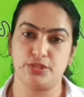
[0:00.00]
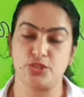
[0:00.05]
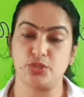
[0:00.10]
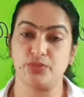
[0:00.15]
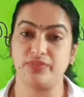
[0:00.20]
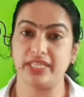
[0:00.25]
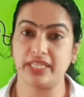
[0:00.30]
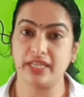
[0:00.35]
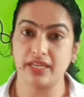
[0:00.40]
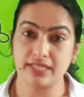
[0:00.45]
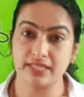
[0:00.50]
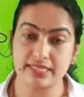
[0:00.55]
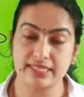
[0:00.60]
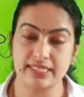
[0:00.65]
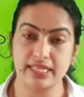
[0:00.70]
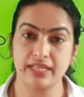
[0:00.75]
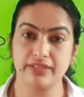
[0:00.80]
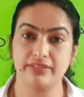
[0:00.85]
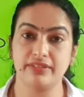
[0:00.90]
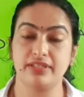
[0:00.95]
So we can
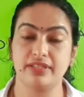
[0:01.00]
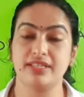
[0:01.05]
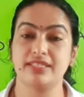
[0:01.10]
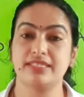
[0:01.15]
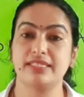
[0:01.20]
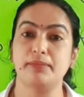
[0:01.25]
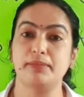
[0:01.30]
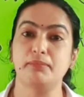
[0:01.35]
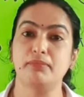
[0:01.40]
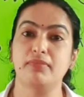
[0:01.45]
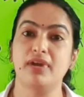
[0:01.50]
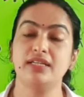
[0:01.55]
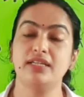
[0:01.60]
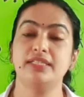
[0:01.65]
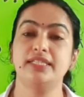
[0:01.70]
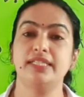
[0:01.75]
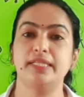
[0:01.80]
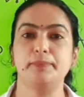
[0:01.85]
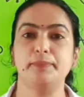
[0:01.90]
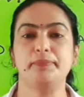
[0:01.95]
say there is a
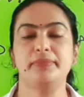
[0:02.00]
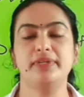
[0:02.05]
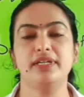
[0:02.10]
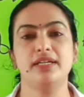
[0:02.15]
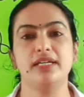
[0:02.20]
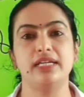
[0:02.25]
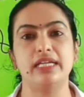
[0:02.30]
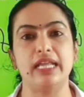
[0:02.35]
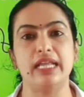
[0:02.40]
multiple